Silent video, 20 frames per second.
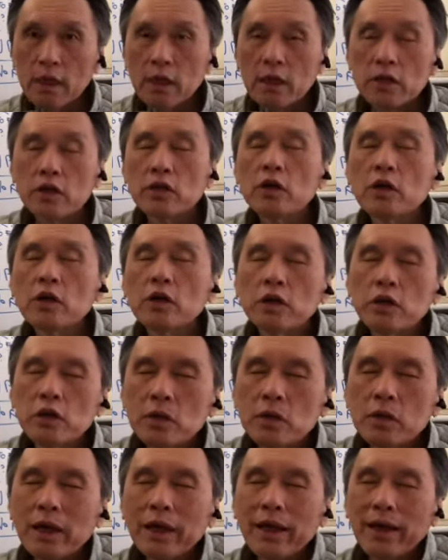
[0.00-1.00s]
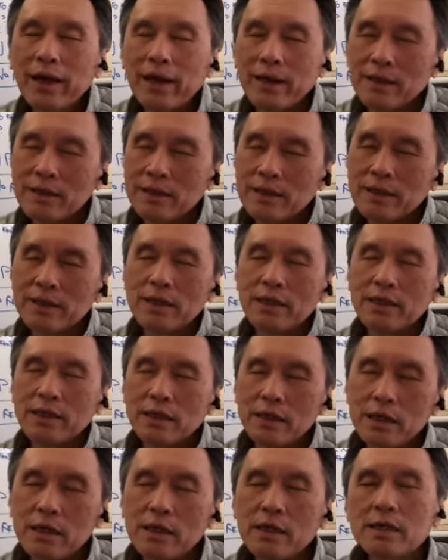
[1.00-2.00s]
So you can see
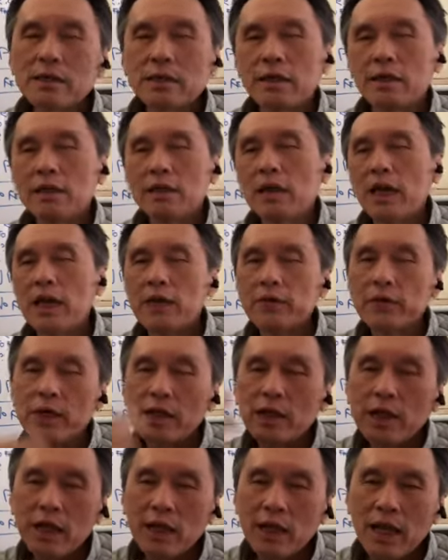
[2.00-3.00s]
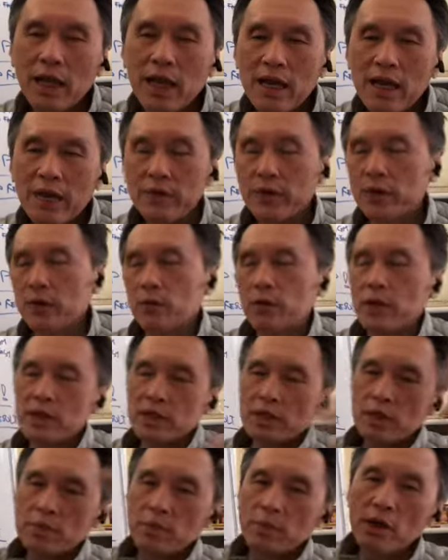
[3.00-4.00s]
this in everyday life, in
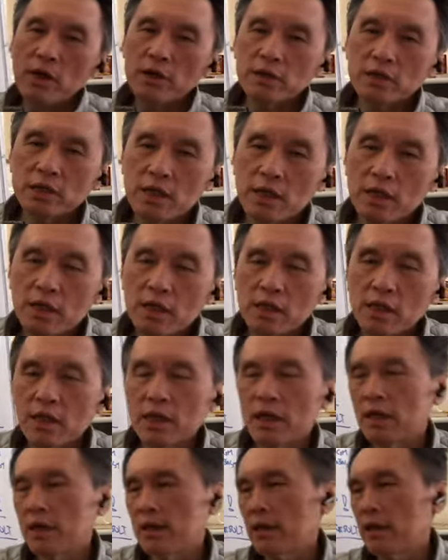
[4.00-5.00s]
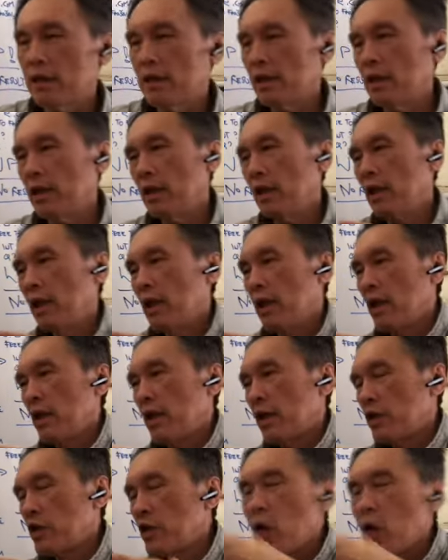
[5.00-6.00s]
Western boxing, in the
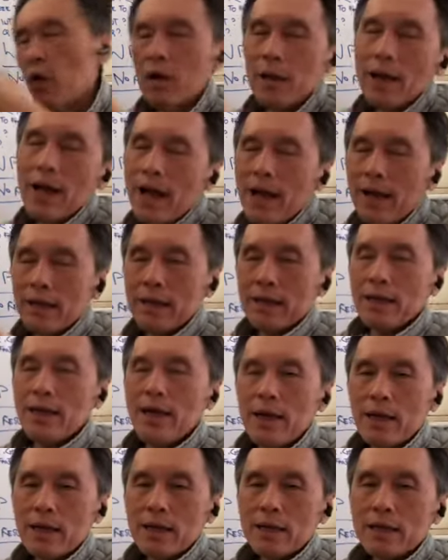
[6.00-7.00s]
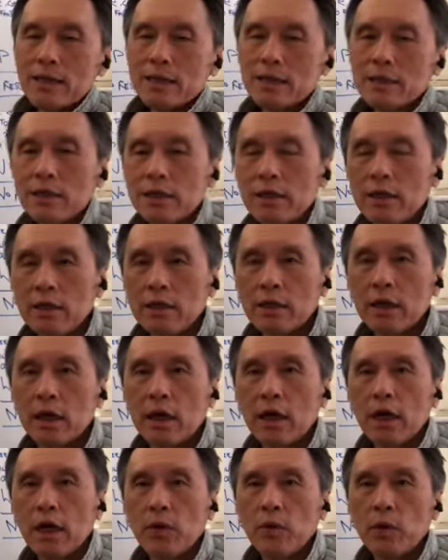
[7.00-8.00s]
yoga class, in
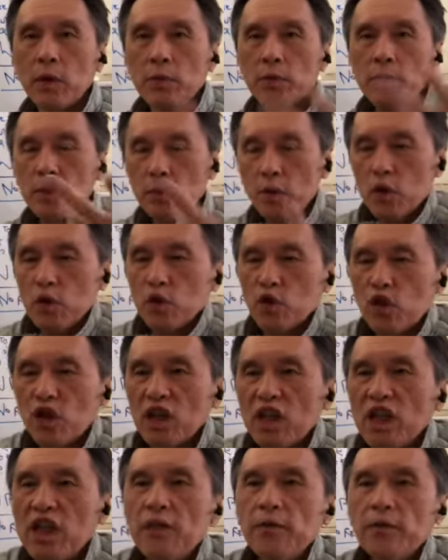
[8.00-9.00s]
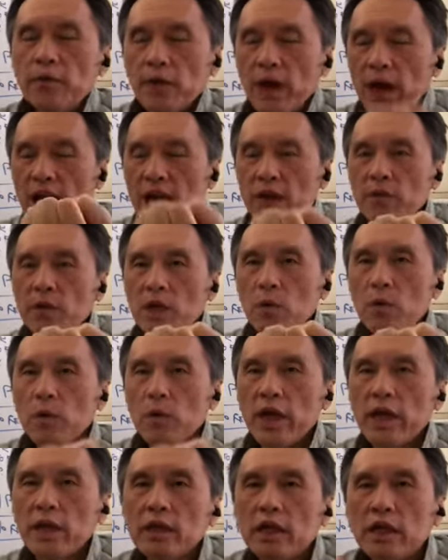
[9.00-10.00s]
when people want to lift heavy
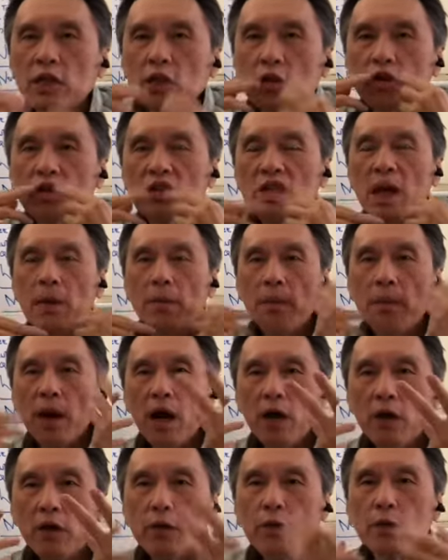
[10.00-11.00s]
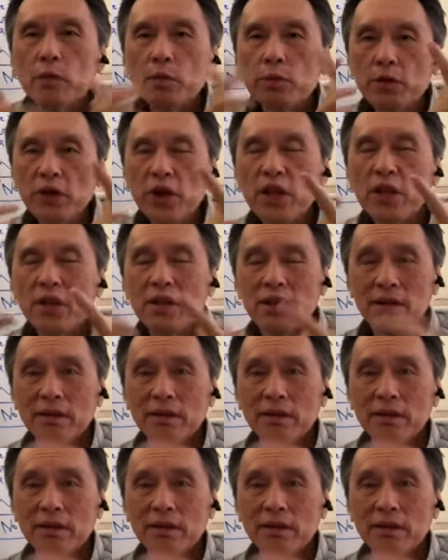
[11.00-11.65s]
weight, they use their mouth to breathe